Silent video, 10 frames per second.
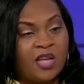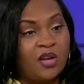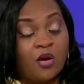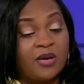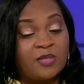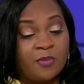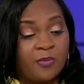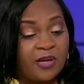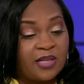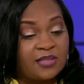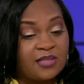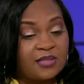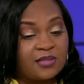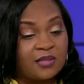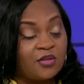Yeah, no, he's been pretty
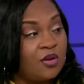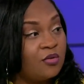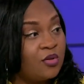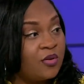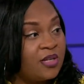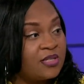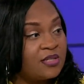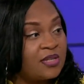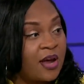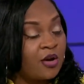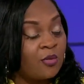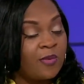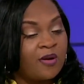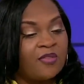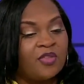consistent, you know, during his entire career.